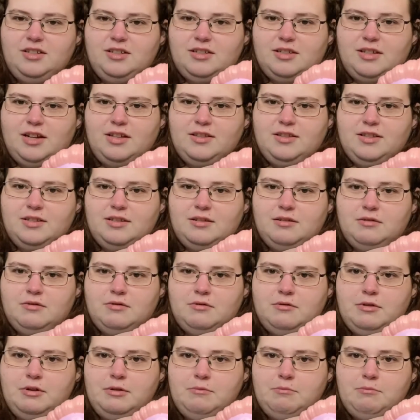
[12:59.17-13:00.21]
She's got this
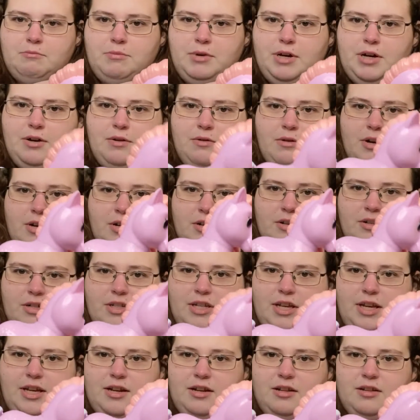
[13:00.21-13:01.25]
little bow on her
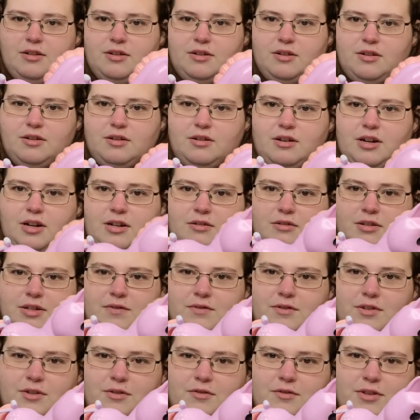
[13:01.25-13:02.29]
tail and her, I don't
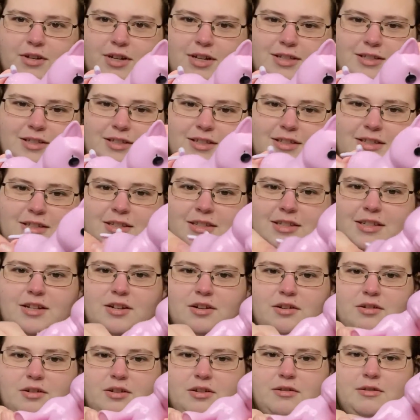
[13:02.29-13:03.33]
even know if you guys can see
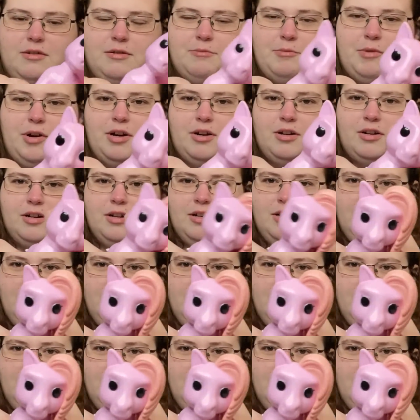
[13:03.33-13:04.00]
her cutie mark.